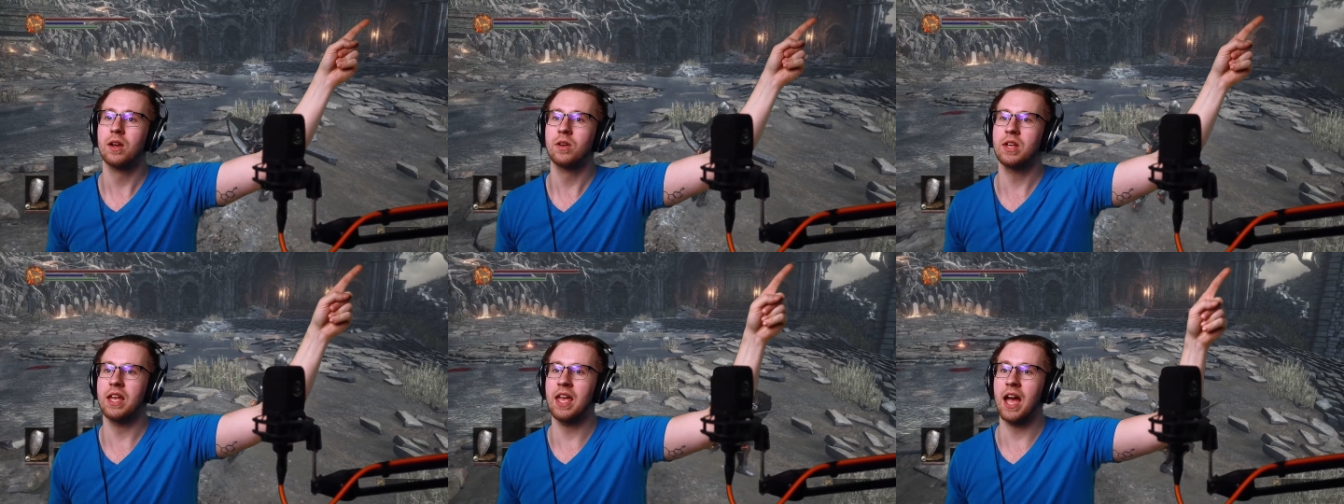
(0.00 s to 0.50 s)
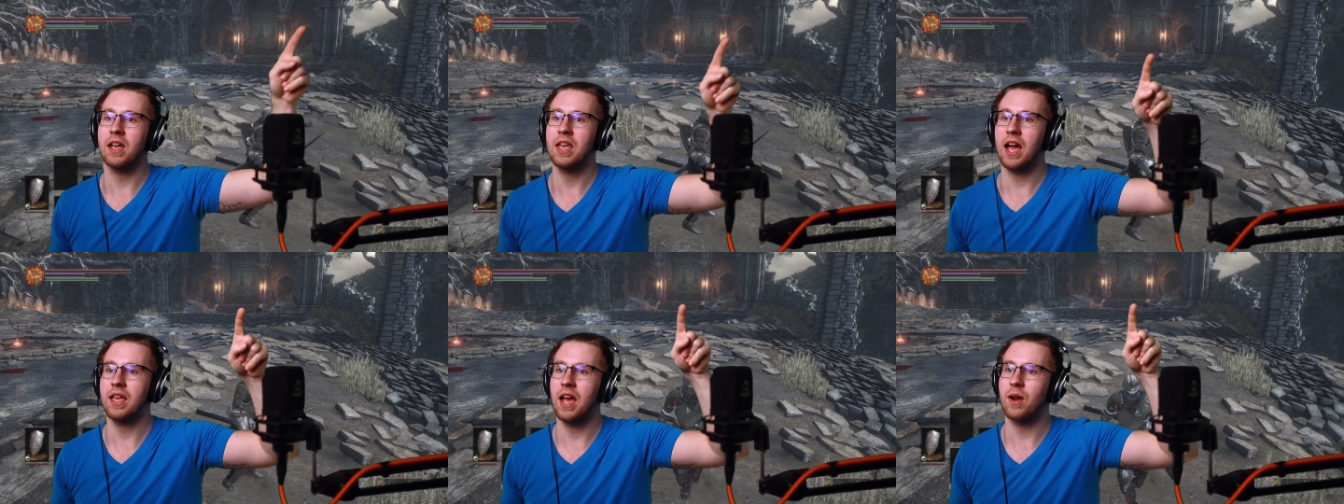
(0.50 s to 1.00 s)
Yeah,
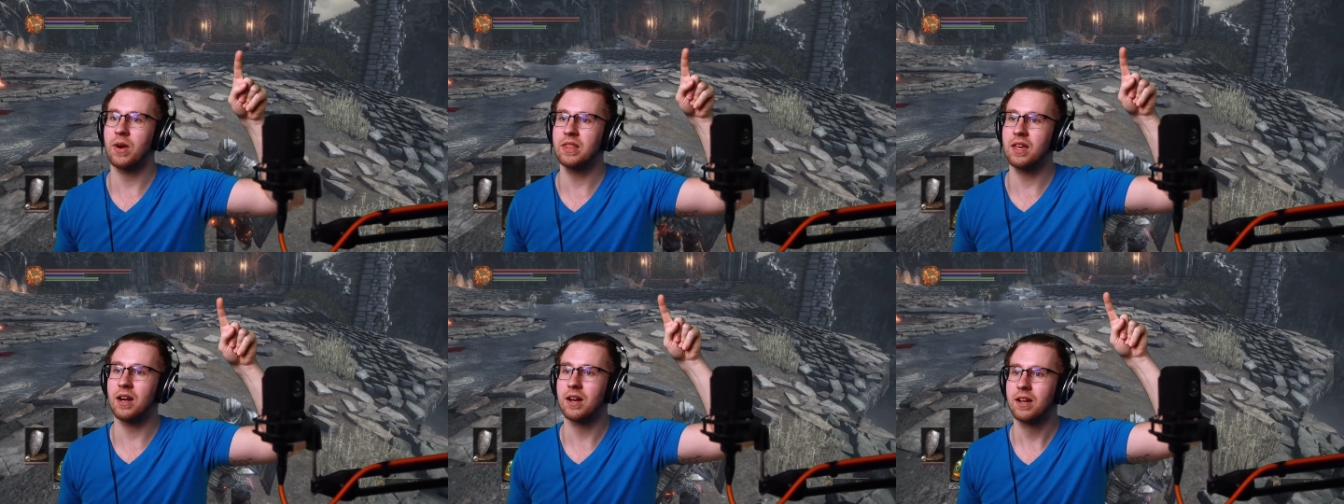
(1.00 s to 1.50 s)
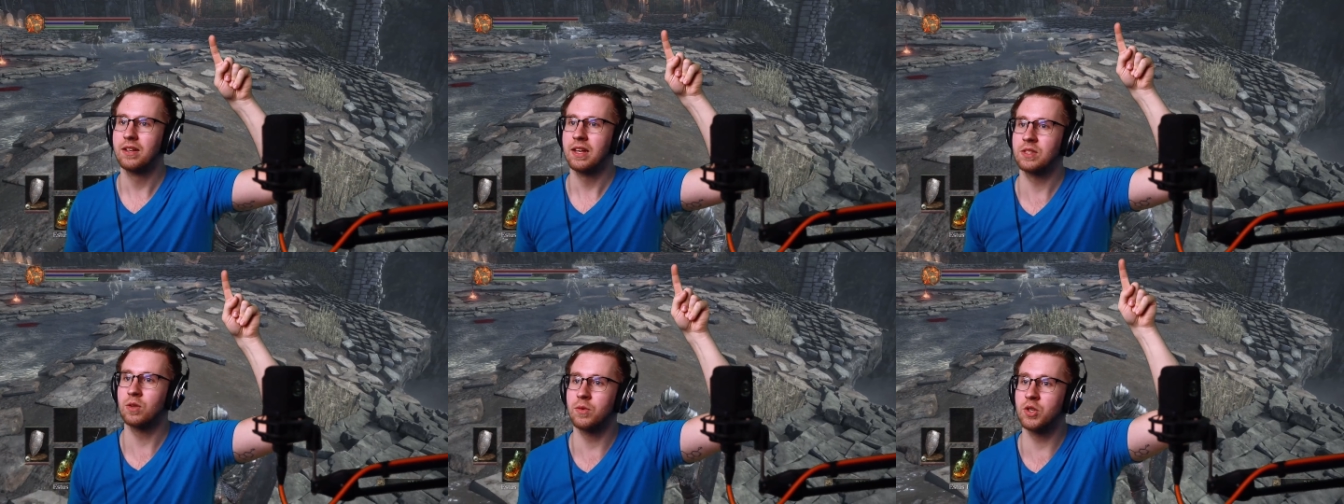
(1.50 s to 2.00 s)
yeah, yeah, right there.
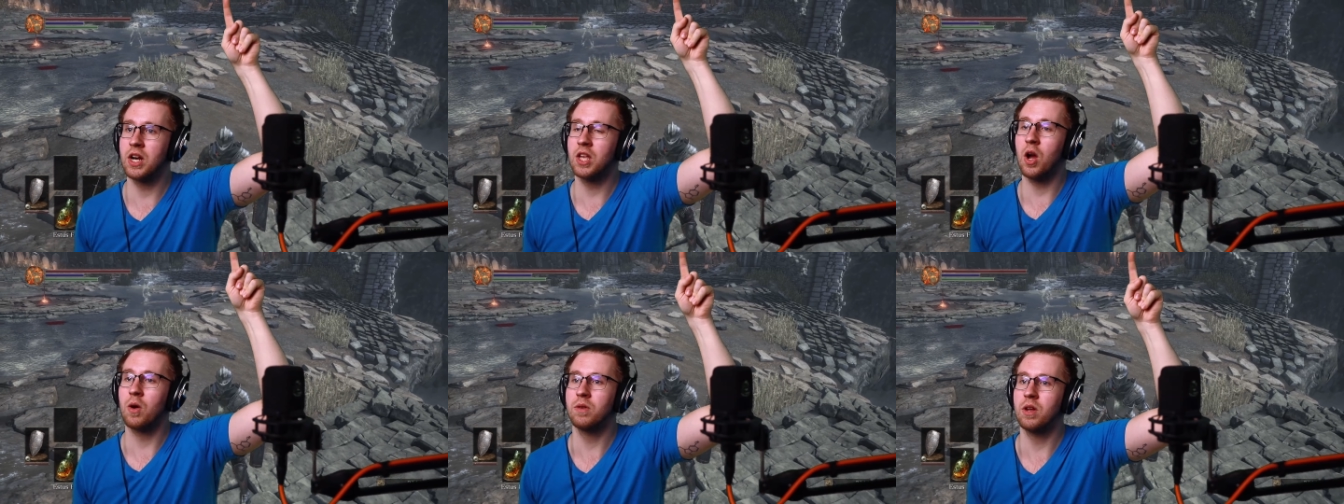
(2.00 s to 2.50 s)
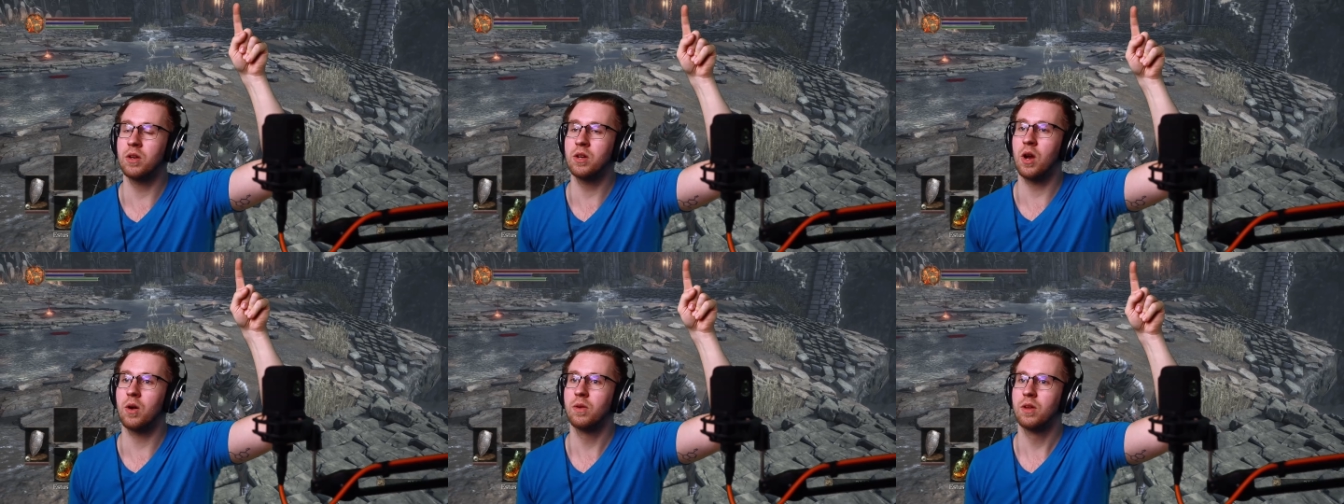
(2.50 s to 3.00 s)
That's where we're trying to go. No, no, no.